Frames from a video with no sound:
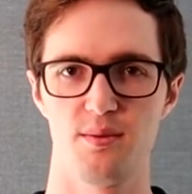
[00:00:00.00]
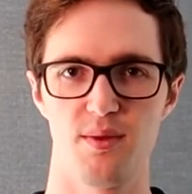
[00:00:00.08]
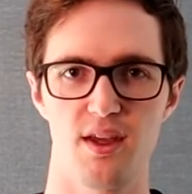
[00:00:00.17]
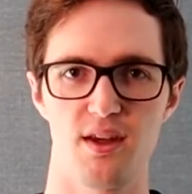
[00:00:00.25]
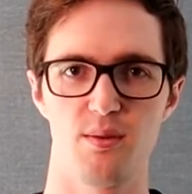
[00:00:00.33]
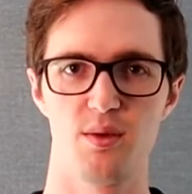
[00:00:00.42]

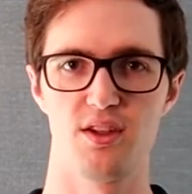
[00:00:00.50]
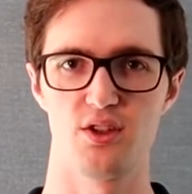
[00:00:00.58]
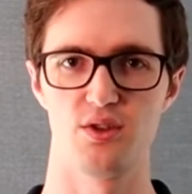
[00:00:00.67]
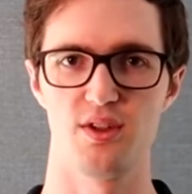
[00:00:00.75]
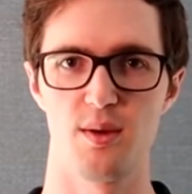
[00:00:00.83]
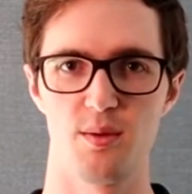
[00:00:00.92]
any
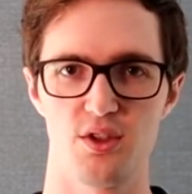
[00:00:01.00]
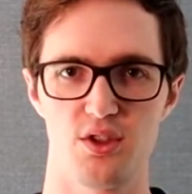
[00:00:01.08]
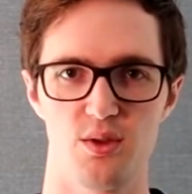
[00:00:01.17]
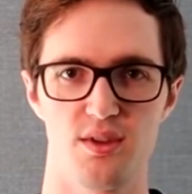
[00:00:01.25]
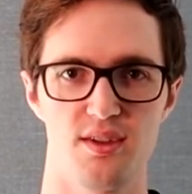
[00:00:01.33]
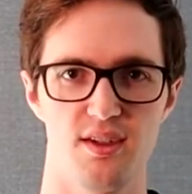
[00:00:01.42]
potential damage
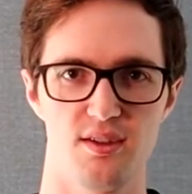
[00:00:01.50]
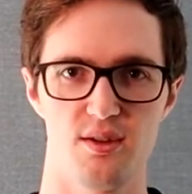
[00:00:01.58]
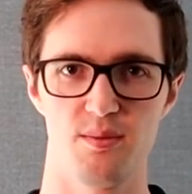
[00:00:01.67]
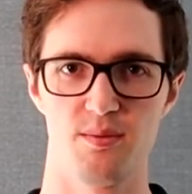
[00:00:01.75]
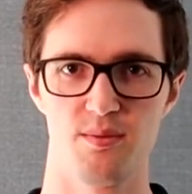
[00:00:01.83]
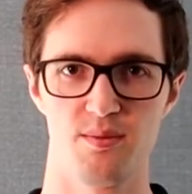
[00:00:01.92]
to a system.